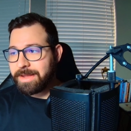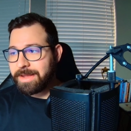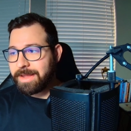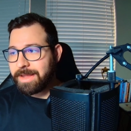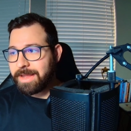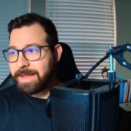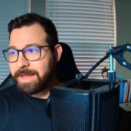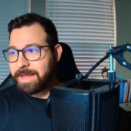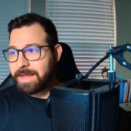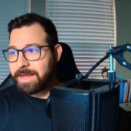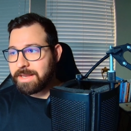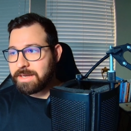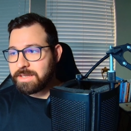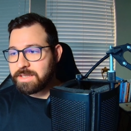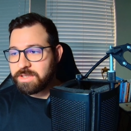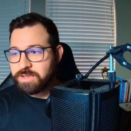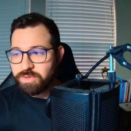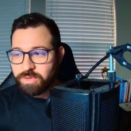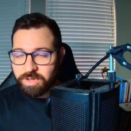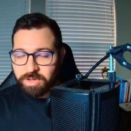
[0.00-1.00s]

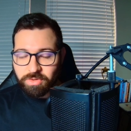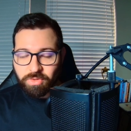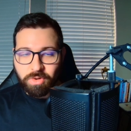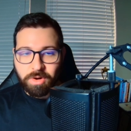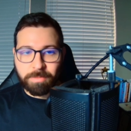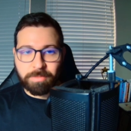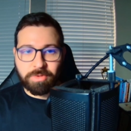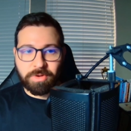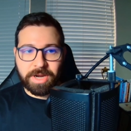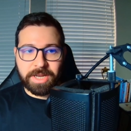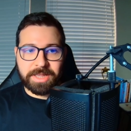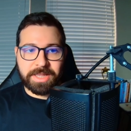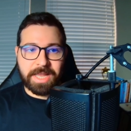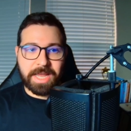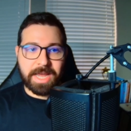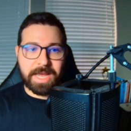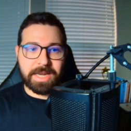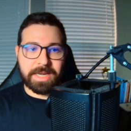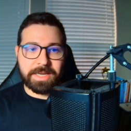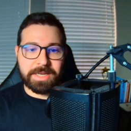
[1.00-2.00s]
and to incorporate
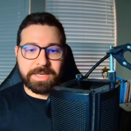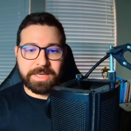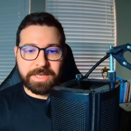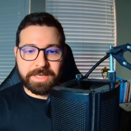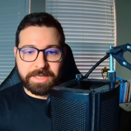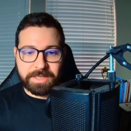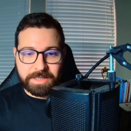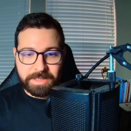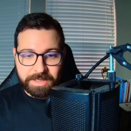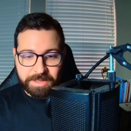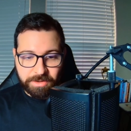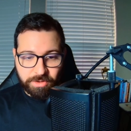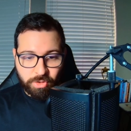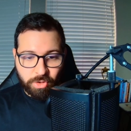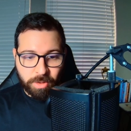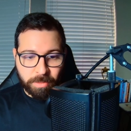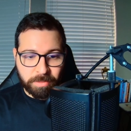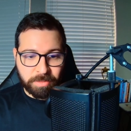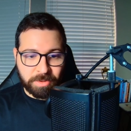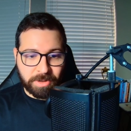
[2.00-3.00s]
that, then
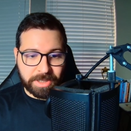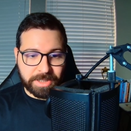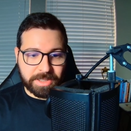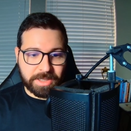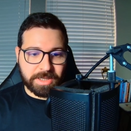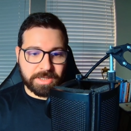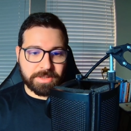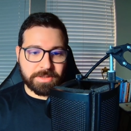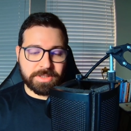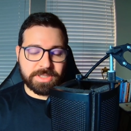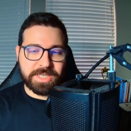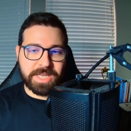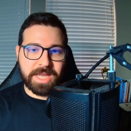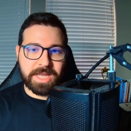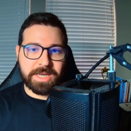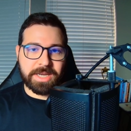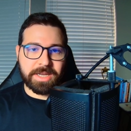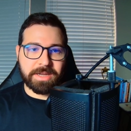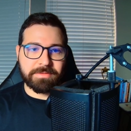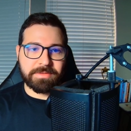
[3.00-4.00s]
incorporate the
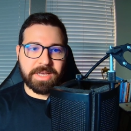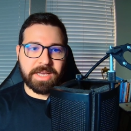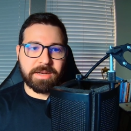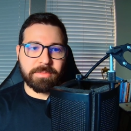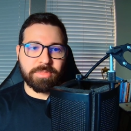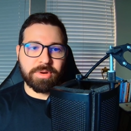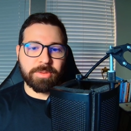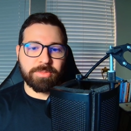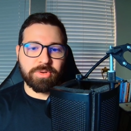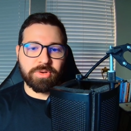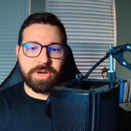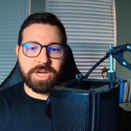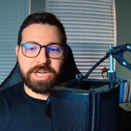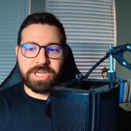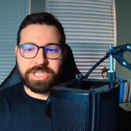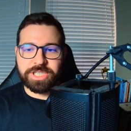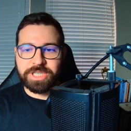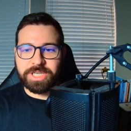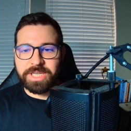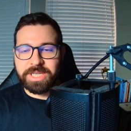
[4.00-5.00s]
understanding of data
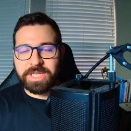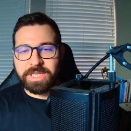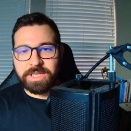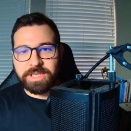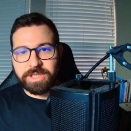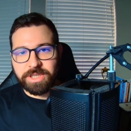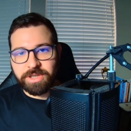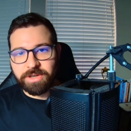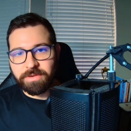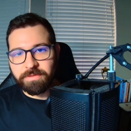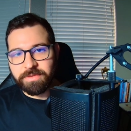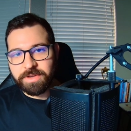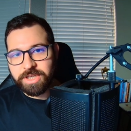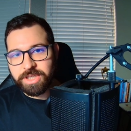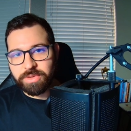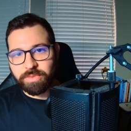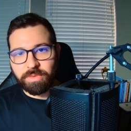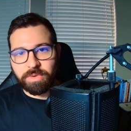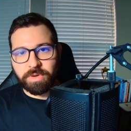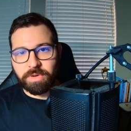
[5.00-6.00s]
preparation into your
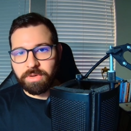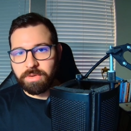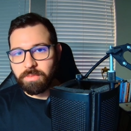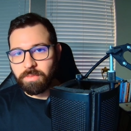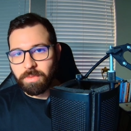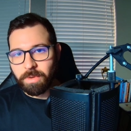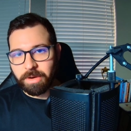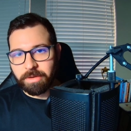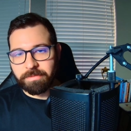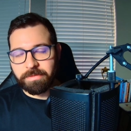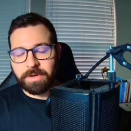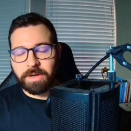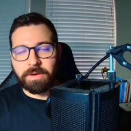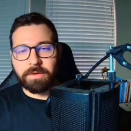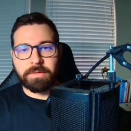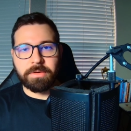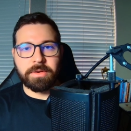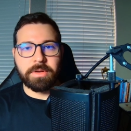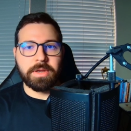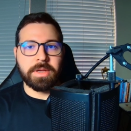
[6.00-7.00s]
visual
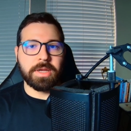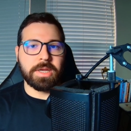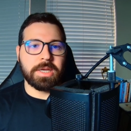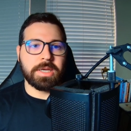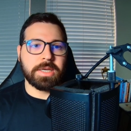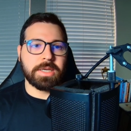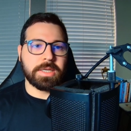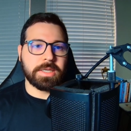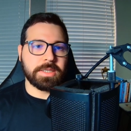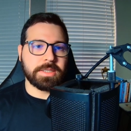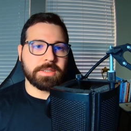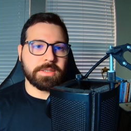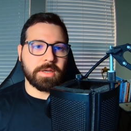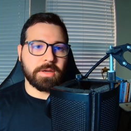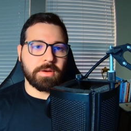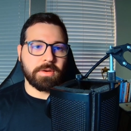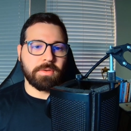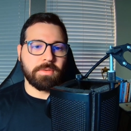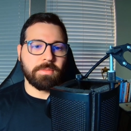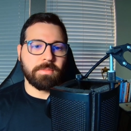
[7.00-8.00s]
workflow.
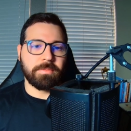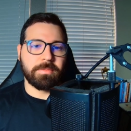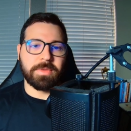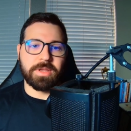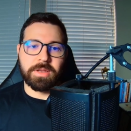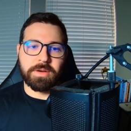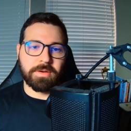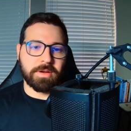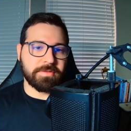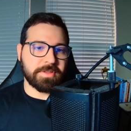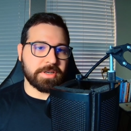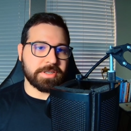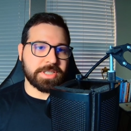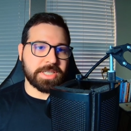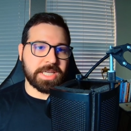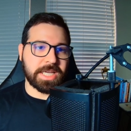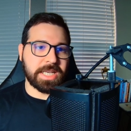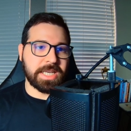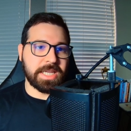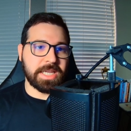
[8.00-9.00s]
So, you know, if there's
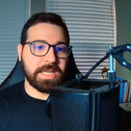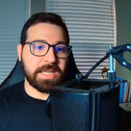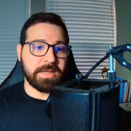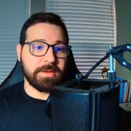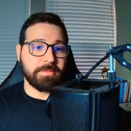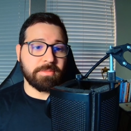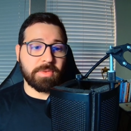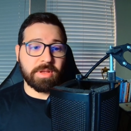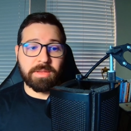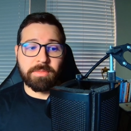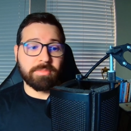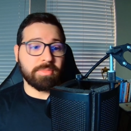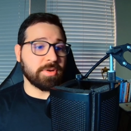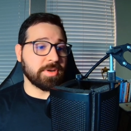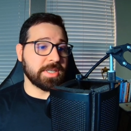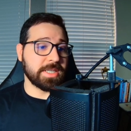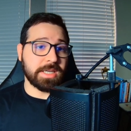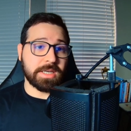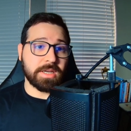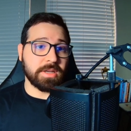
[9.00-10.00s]
any
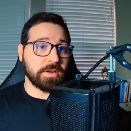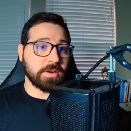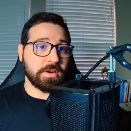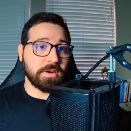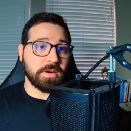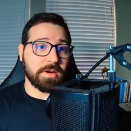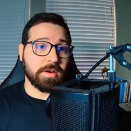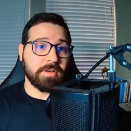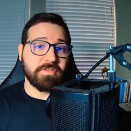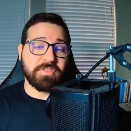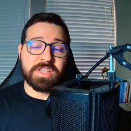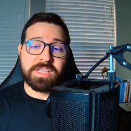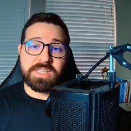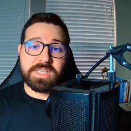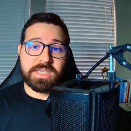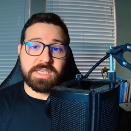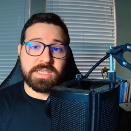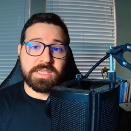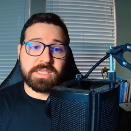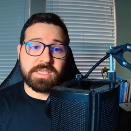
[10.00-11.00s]
particular
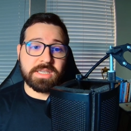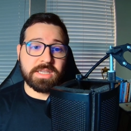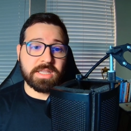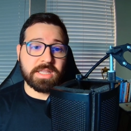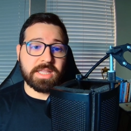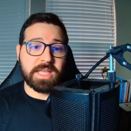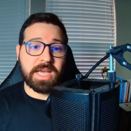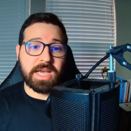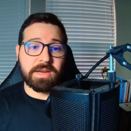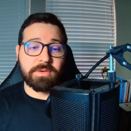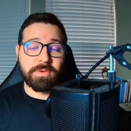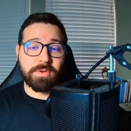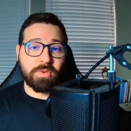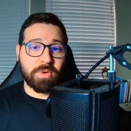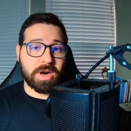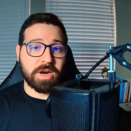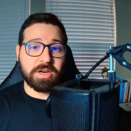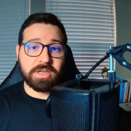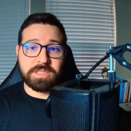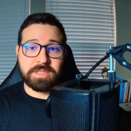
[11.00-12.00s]
vizzes that
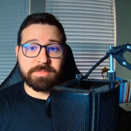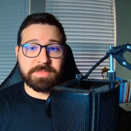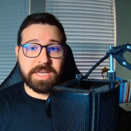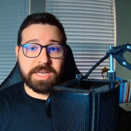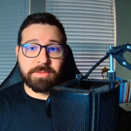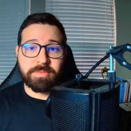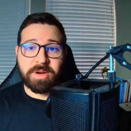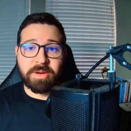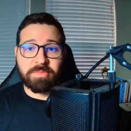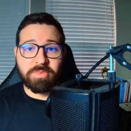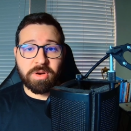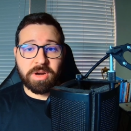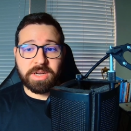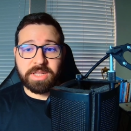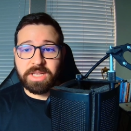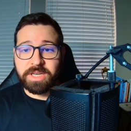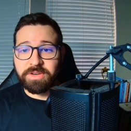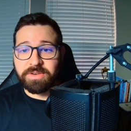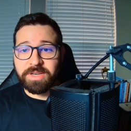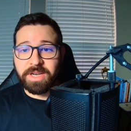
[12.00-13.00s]
require some data prep
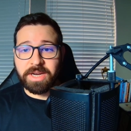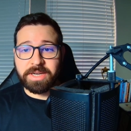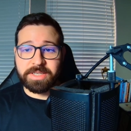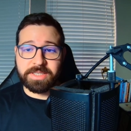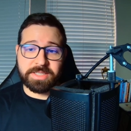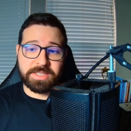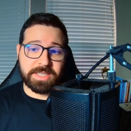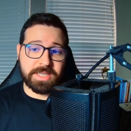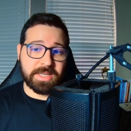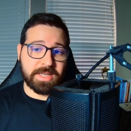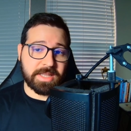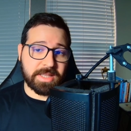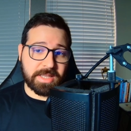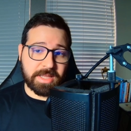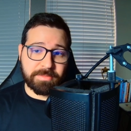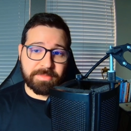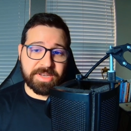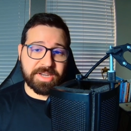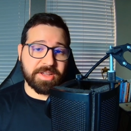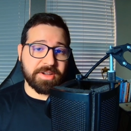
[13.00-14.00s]
work that you'd like to see,
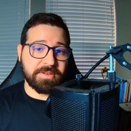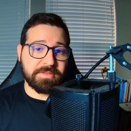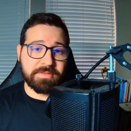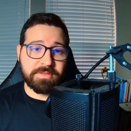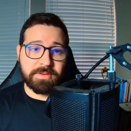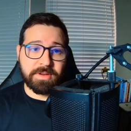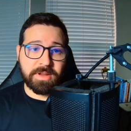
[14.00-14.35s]
let me know.